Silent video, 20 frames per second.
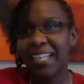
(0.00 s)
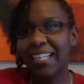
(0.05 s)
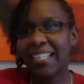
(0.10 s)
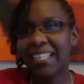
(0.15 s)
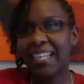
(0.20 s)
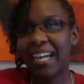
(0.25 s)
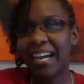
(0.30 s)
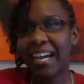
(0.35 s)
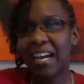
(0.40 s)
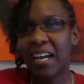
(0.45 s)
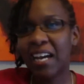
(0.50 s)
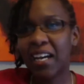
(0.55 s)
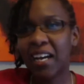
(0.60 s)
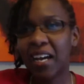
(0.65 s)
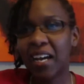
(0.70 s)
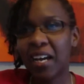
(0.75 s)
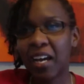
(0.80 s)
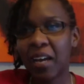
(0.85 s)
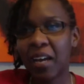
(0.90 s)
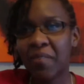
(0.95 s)
Yeah,
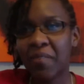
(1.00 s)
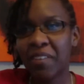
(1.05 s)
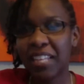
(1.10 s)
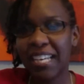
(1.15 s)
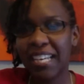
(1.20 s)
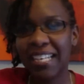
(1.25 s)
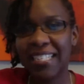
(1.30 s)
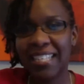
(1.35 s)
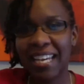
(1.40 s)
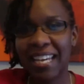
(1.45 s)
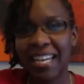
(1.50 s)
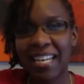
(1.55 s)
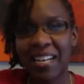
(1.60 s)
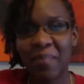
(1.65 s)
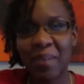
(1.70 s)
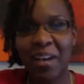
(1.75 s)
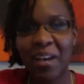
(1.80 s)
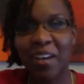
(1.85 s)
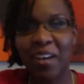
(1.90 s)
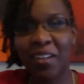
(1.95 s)
I'm really excited
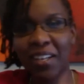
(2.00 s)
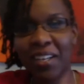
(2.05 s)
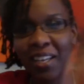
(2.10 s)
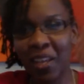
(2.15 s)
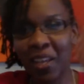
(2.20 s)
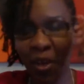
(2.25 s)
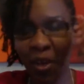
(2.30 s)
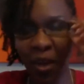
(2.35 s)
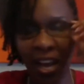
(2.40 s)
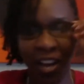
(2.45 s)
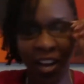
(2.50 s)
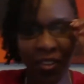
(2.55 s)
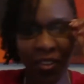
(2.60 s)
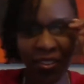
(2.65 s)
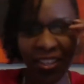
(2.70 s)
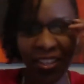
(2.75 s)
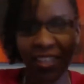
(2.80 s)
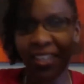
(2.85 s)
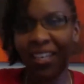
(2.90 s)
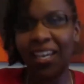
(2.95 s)
about, you know,
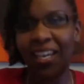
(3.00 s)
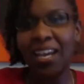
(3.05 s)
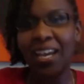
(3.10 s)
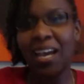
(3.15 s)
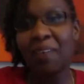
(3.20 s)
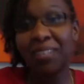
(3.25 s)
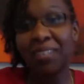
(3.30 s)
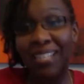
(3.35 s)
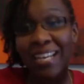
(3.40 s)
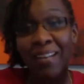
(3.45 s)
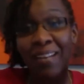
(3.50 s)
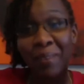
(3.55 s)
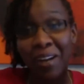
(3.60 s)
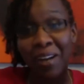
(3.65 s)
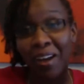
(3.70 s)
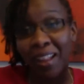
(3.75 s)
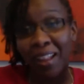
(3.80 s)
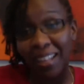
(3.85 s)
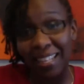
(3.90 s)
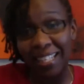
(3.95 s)
I'm excited about
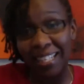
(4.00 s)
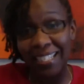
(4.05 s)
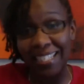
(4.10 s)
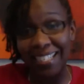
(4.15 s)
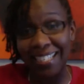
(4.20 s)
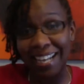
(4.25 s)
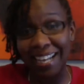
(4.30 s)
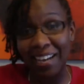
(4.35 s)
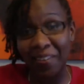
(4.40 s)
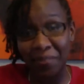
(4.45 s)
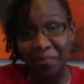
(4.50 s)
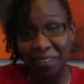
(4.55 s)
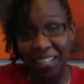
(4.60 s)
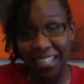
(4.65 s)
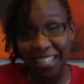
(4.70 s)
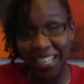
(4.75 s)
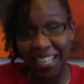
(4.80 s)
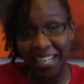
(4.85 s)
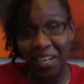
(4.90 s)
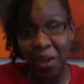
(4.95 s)
all of this stuff,
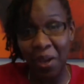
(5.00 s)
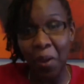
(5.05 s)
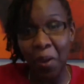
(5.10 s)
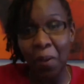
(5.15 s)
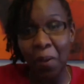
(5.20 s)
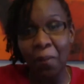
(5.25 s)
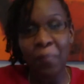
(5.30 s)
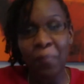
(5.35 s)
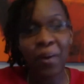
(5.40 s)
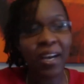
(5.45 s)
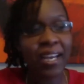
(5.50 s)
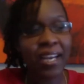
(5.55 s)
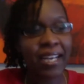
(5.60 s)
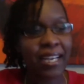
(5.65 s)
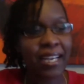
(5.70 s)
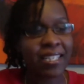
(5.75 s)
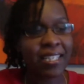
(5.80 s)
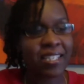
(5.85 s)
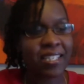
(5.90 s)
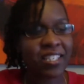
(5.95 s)
really, but
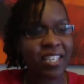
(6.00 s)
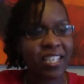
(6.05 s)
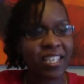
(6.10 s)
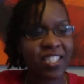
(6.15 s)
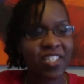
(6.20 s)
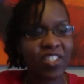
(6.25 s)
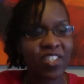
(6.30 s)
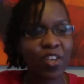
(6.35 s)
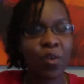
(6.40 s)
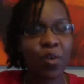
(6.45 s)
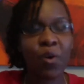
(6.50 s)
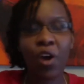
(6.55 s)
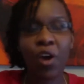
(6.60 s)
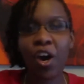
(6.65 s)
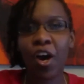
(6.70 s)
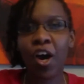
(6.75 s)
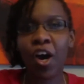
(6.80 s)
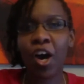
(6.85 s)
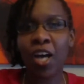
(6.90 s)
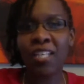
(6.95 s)
it's
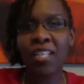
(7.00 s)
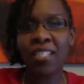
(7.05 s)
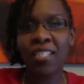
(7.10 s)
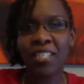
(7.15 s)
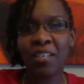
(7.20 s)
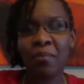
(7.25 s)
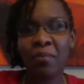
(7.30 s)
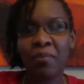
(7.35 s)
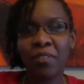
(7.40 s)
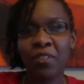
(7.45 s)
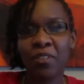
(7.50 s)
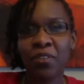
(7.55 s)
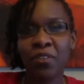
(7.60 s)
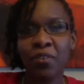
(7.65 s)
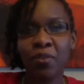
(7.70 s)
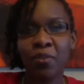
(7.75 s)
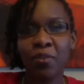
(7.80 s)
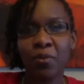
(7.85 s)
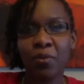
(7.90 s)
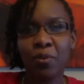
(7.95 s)
so awesome
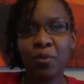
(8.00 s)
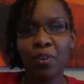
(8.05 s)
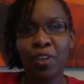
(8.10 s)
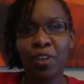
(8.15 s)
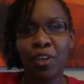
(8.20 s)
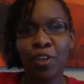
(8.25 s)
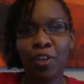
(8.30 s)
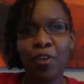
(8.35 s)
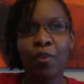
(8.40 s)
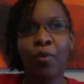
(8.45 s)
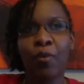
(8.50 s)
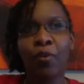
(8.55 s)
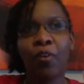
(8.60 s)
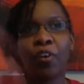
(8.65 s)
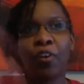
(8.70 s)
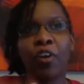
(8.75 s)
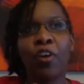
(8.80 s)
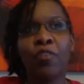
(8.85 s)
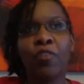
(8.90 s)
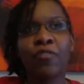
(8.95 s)
to, you know,
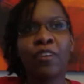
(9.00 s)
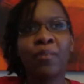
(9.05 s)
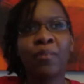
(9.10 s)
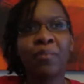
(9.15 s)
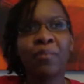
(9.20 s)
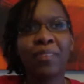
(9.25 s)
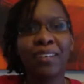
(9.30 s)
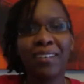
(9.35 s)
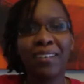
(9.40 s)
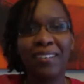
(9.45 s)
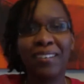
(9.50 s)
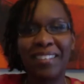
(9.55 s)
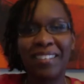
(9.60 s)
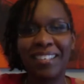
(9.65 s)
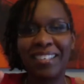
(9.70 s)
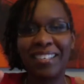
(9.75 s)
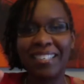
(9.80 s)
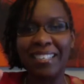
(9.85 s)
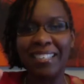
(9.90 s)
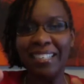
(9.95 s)
go from
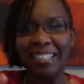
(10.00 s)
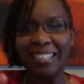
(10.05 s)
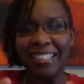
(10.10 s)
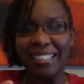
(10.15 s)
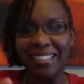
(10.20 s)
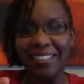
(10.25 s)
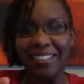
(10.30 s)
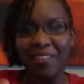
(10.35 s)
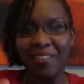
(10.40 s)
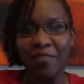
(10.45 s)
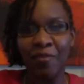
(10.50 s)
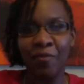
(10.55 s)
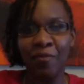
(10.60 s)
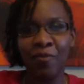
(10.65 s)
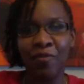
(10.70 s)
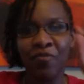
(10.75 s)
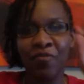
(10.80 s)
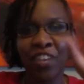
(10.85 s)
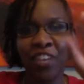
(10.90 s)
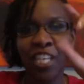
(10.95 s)
the
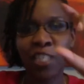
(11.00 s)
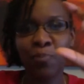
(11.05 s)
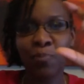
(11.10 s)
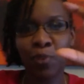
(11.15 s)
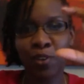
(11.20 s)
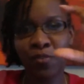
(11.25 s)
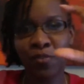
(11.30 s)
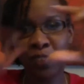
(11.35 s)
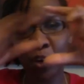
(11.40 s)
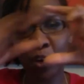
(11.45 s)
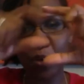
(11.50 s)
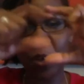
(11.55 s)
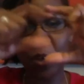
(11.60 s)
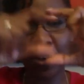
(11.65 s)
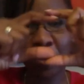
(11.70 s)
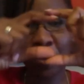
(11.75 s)
Facebook photo